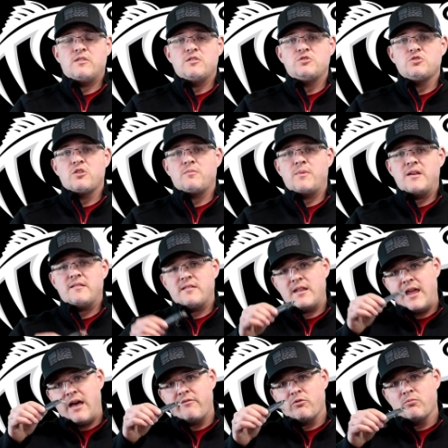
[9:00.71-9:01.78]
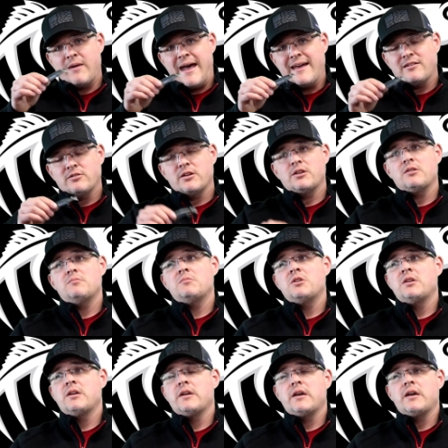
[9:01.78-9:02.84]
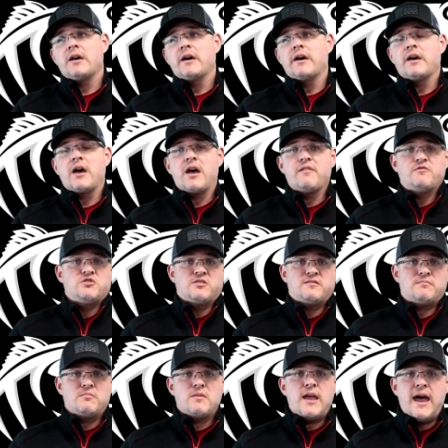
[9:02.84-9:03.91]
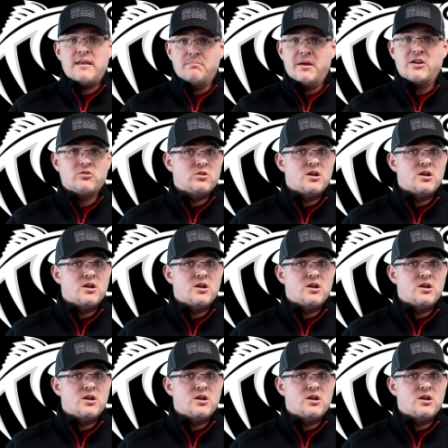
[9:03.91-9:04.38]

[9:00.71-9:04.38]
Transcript: the jerk baits that have a rattle in them. I've just had better